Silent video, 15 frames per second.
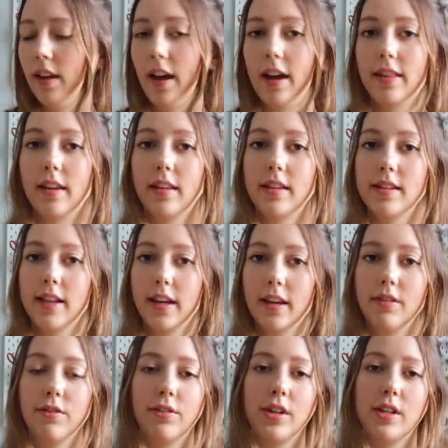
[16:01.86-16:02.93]
And then the
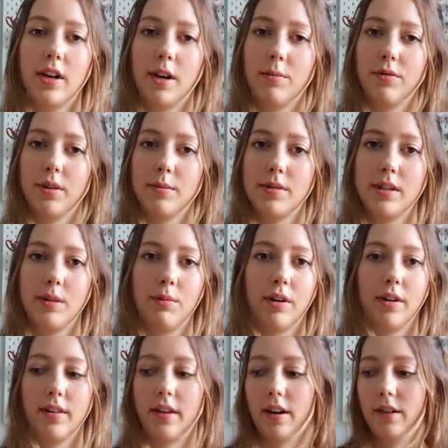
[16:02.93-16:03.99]
second free top from
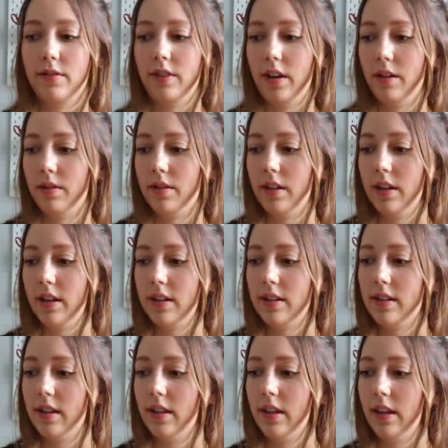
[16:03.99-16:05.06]
Seamwork that I found
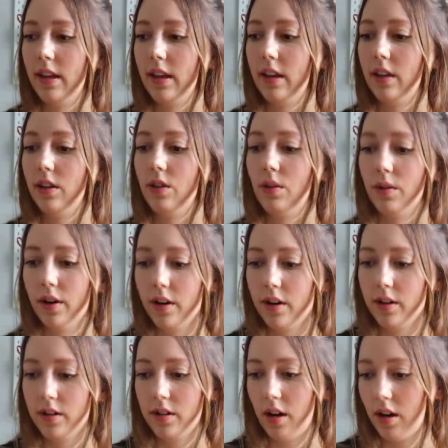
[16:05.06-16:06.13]
is the York
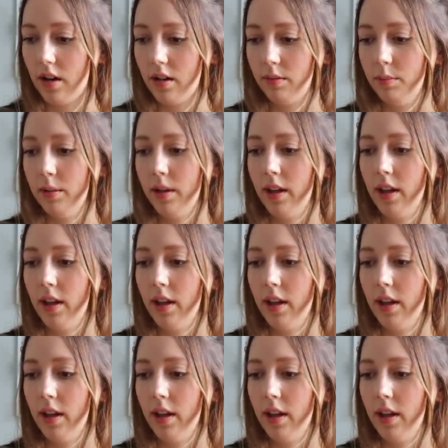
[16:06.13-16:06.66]
top